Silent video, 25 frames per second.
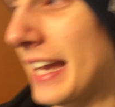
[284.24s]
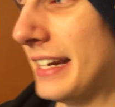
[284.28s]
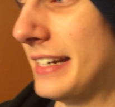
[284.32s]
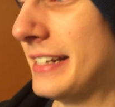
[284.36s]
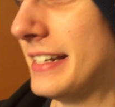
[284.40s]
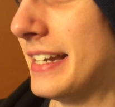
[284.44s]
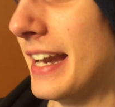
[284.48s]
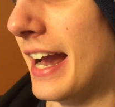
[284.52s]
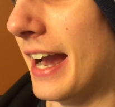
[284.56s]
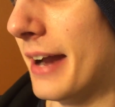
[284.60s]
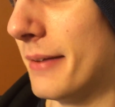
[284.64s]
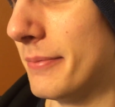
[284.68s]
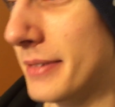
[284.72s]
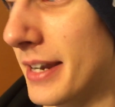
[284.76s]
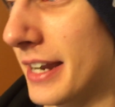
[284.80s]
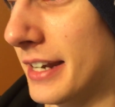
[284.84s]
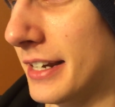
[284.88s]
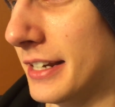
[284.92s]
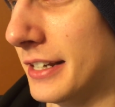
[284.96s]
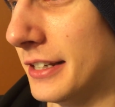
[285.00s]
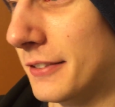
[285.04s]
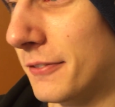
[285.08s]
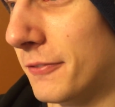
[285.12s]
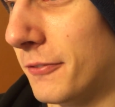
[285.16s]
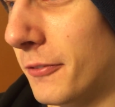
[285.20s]
kidnapped
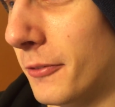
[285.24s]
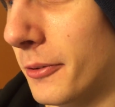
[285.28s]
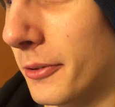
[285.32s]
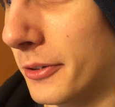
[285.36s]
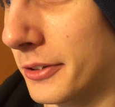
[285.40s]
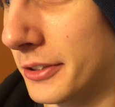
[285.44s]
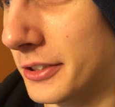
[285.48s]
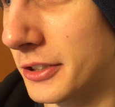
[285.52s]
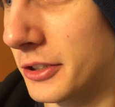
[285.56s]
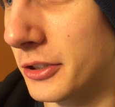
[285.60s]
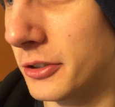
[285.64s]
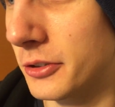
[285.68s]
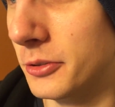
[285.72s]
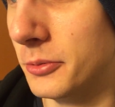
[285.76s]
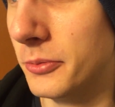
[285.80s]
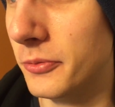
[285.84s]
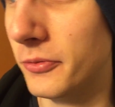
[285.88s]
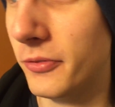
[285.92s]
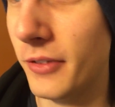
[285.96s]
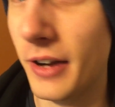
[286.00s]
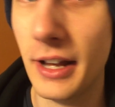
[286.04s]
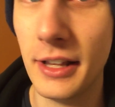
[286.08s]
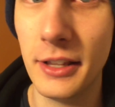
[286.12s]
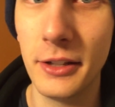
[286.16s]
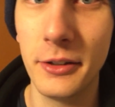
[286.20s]
and is forced to
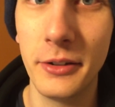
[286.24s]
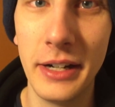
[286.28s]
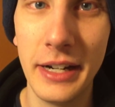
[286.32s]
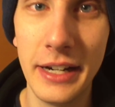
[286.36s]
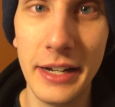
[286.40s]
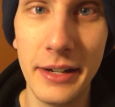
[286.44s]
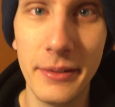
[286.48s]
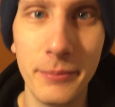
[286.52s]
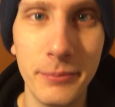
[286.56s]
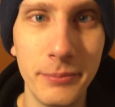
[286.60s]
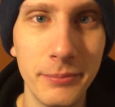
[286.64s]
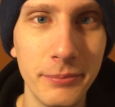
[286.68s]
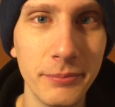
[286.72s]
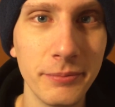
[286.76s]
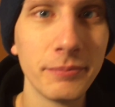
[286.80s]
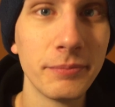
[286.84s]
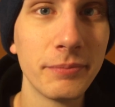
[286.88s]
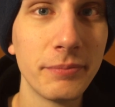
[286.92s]
follow him.